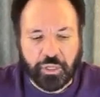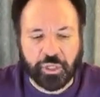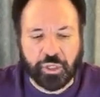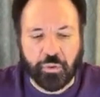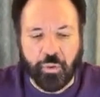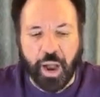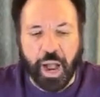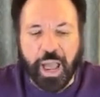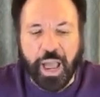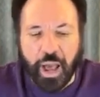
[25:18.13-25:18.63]

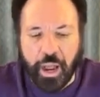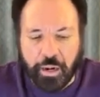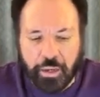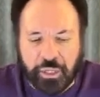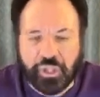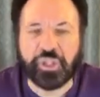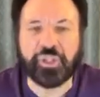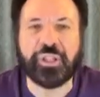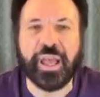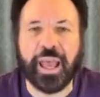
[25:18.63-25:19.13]
So I
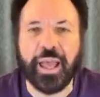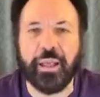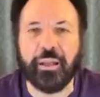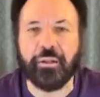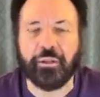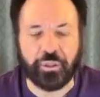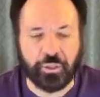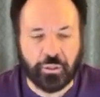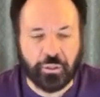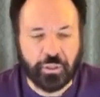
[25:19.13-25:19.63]

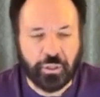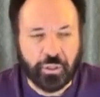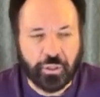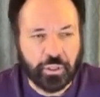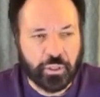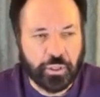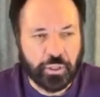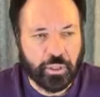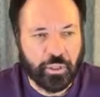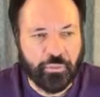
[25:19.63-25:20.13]
understand
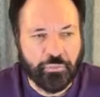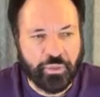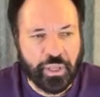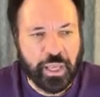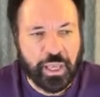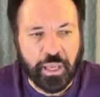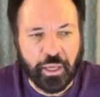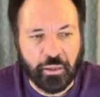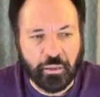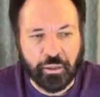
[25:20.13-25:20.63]

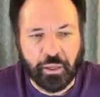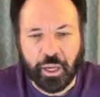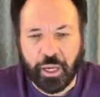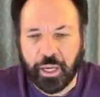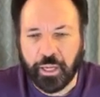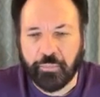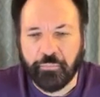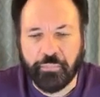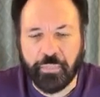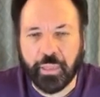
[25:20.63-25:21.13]
the
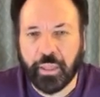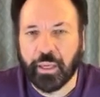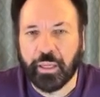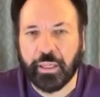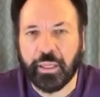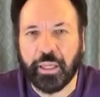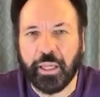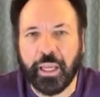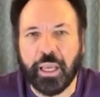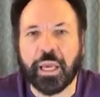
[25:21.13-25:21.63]
uh,
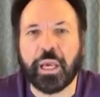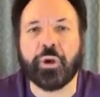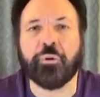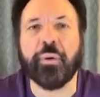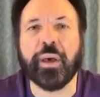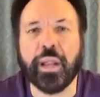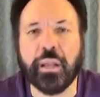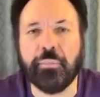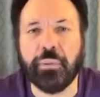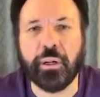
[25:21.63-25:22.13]

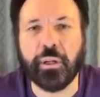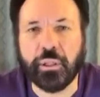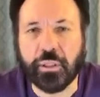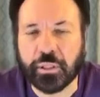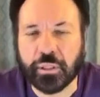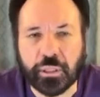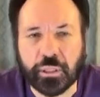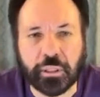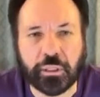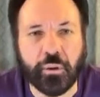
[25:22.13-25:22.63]

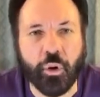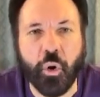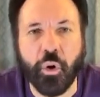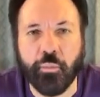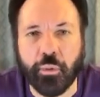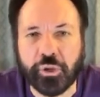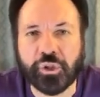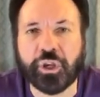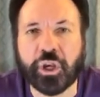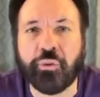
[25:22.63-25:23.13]
incredible
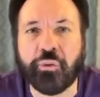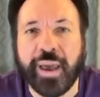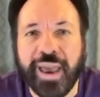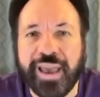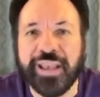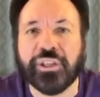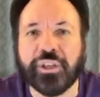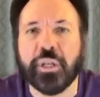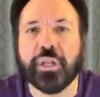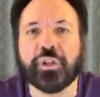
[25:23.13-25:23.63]
almost
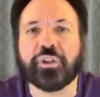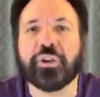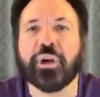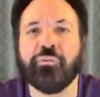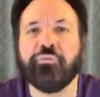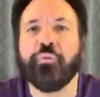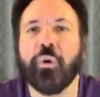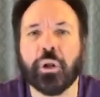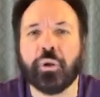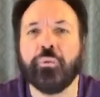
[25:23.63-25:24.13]
craziness
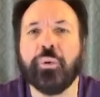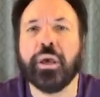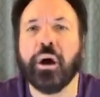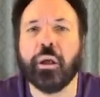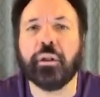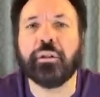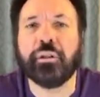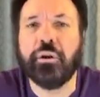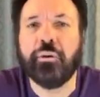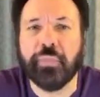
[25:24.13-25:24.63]
of what we
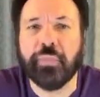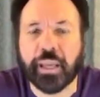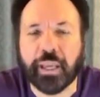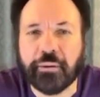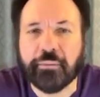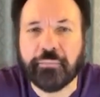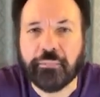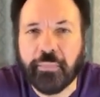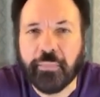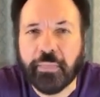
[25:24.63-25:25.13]
are
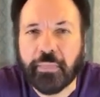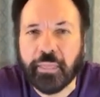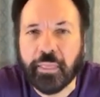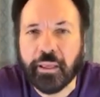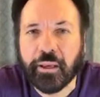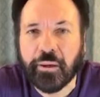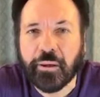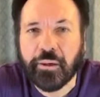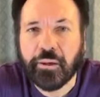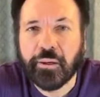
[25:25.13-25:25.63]
doing.
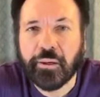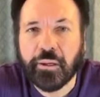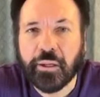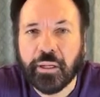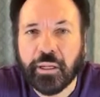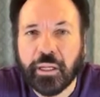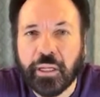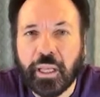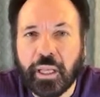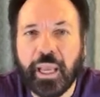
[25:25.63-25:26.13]

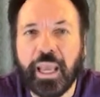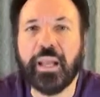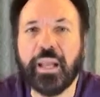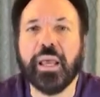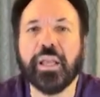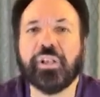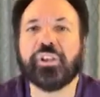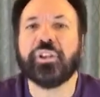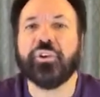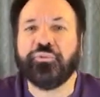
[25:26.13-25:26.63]
It
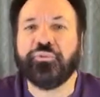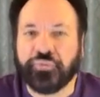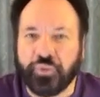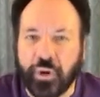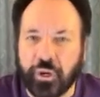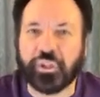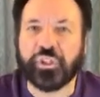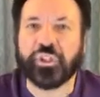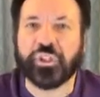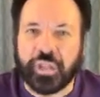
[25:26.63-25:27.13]
is the
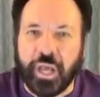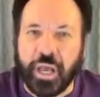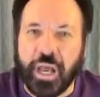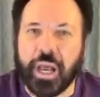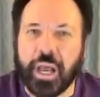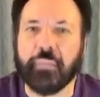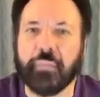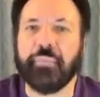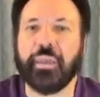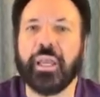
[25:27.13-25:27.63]
first
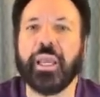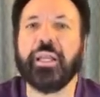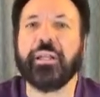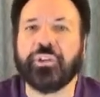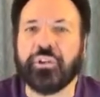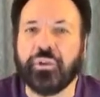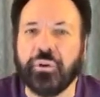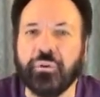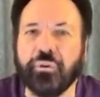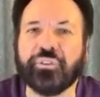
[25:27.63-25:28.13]
time
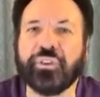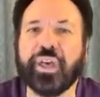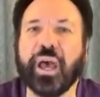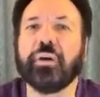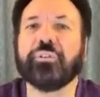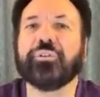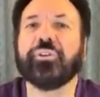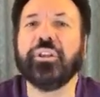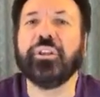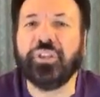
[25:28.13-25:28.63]
in
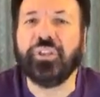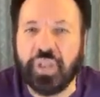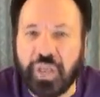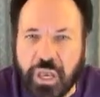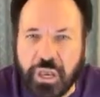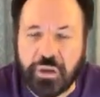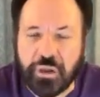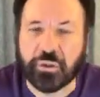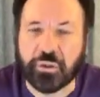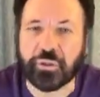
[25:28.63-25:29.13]
2,000
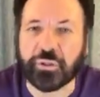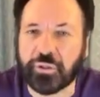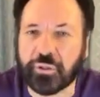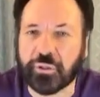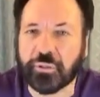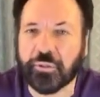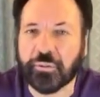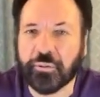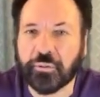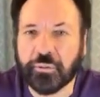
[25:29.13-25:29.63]

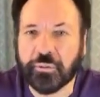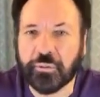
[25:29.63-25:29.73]
years